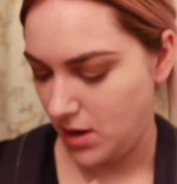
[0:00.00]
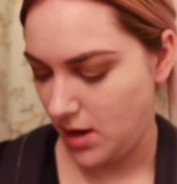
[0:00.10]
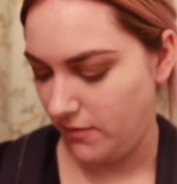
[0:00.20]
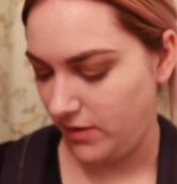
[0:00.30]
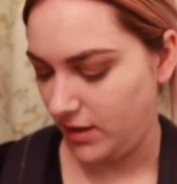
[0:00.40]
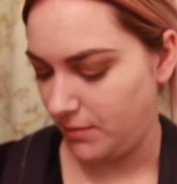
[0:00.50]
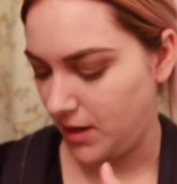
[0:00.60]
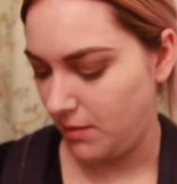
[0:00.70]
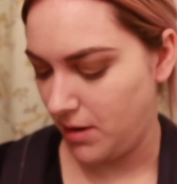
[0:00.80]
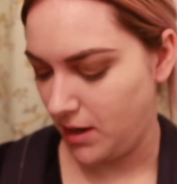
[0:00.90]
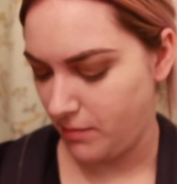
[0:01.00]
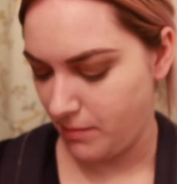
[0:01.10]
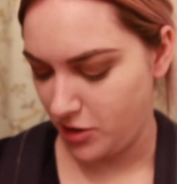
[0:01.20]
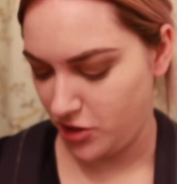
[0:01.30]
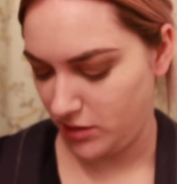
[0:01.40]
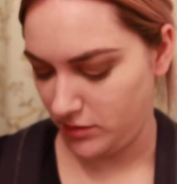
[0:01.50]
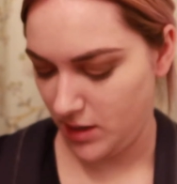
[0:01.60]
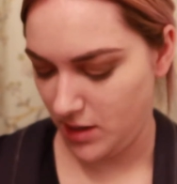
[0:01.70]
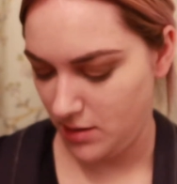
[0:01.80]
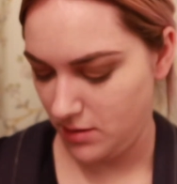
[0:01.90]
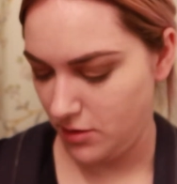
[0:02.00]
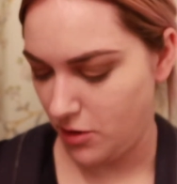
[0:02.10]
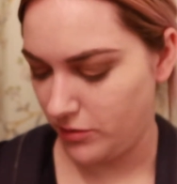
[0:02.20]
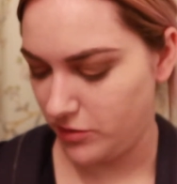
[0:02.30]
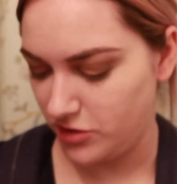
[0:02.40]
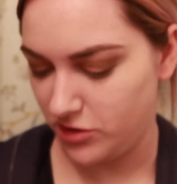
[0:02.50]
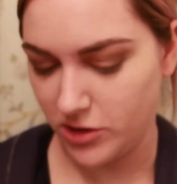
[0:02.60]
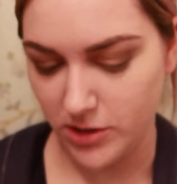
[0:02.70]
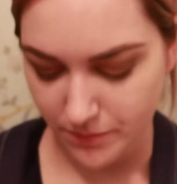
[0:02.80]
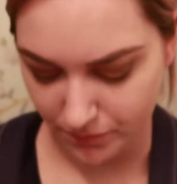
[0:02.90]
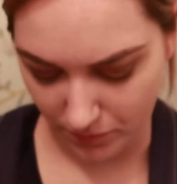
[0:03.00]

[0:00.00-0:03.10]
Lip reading: I feel like I'm getting makeup of my childhood. No, it's just her.